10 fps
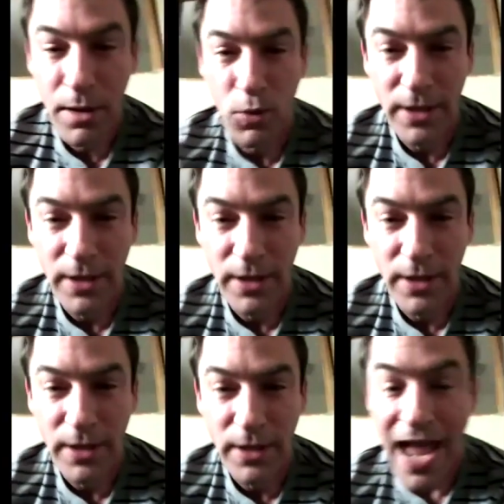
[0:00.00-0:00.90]
with that.
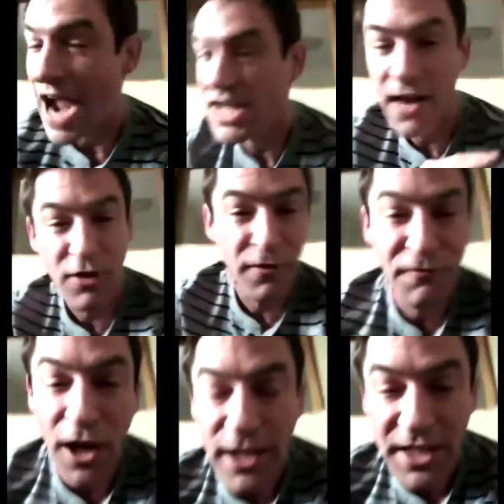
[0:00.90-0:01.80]
I never
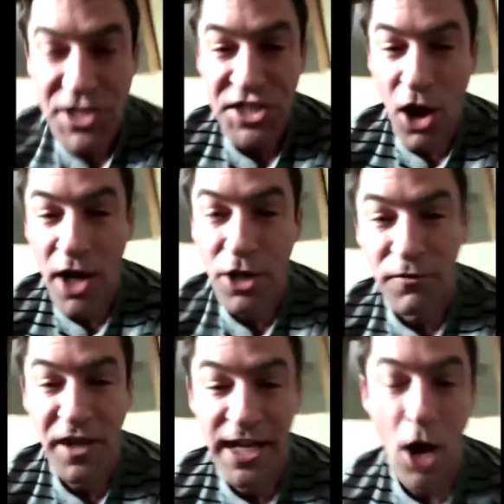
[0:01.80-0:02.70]
fucking saw your
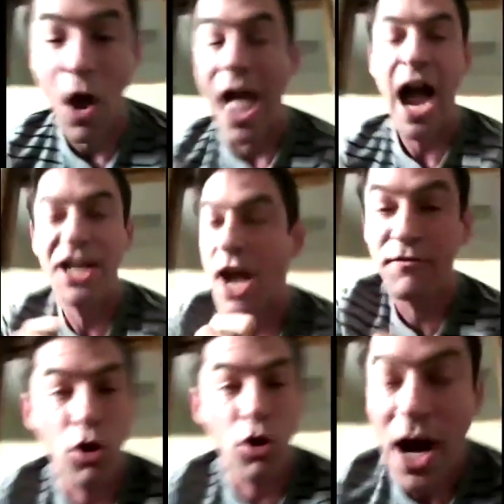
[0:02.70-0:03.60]
video. I never
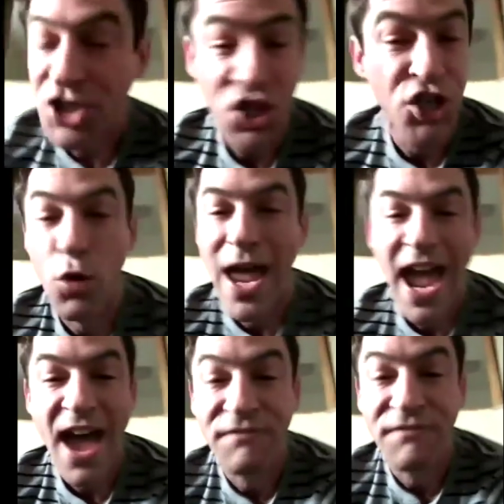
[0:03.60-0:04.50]
watched you
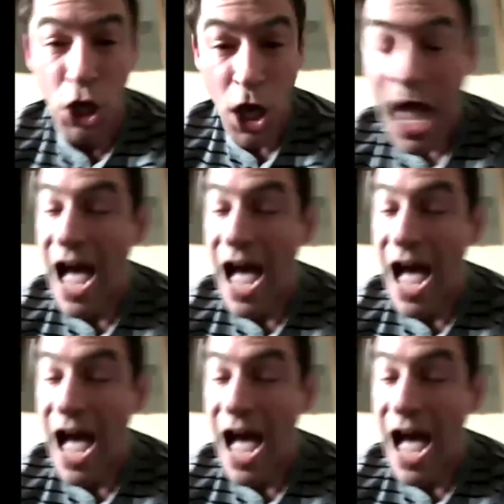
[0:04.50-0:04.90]
ever. I